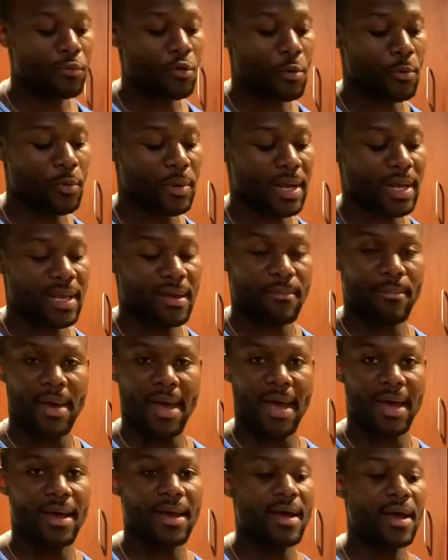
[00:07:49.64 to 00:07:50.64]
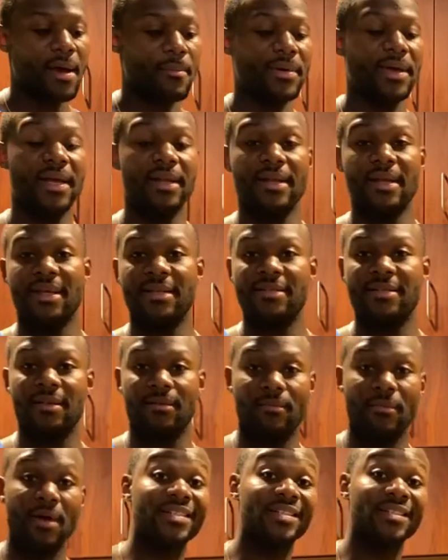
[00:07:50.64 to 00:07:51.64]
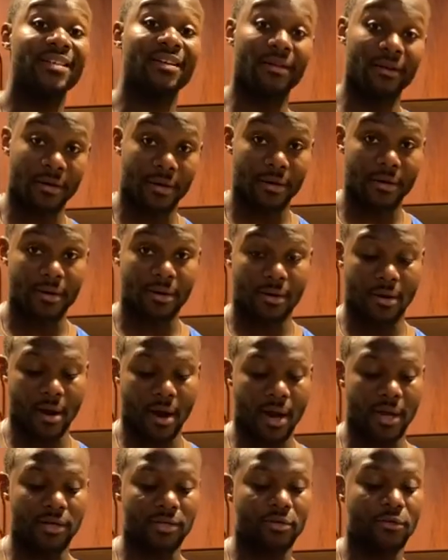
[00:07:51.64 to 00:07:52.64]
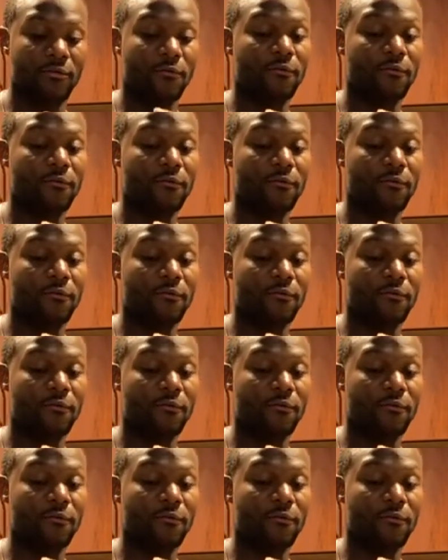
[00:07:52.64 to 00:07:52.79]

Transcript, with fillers: Normally when I get back, I'm getting in some sugar. All right, so